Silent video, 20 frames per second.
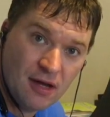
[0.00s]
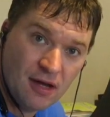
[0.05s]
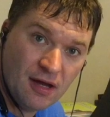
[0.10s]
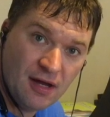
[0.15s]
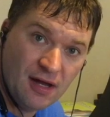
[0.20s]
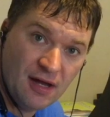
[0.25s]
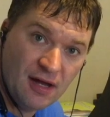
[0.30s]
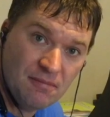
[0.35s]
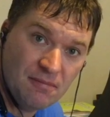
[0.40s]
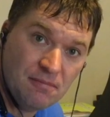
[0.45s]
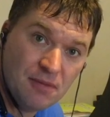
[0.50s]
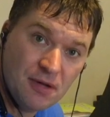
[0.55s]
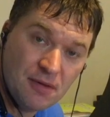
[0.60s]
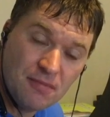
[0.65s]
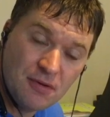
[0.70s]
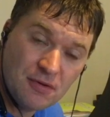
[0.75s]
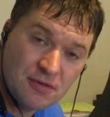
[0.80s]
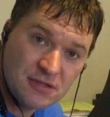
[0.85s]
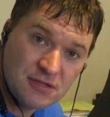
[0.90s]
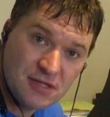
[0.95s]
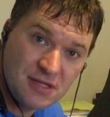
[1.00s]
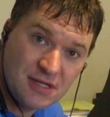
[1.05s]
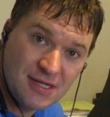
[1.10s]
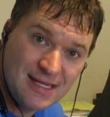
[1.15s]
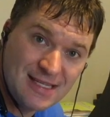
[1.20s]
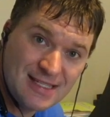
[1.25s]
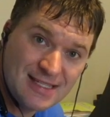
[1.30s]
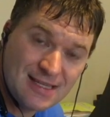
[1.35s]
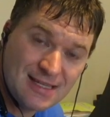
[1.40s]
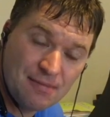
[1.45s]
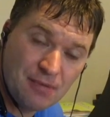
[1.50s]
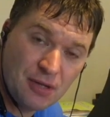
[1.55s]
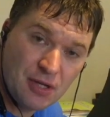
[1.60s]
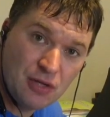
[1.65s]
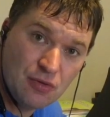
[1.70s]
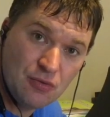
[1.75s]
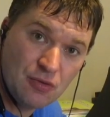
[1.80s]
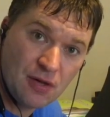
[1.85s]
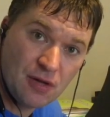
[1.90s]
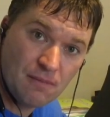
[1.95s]
But mostly you need somebody
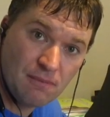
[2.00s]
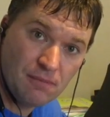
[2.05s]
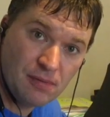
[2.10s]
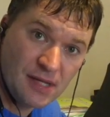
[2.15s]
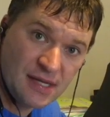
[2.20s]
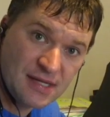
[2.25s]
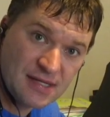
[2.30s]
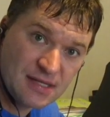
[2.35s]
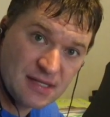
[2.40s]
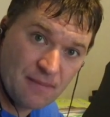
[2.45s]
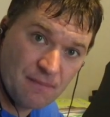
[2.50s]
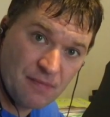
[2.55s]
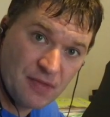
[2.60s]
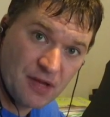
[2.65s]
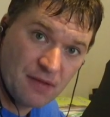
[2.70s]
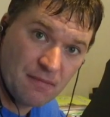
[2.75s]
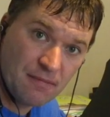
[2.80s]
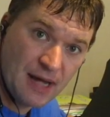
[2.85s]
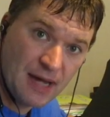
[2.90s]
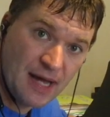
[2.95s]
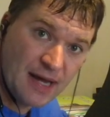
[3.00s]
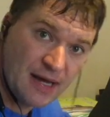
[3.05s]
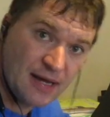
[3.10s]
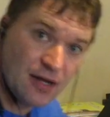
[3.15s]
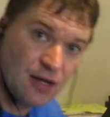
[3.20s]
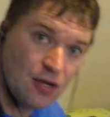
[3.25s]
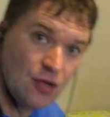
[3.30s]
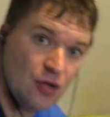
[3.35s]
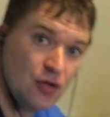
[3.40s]
who can play something back.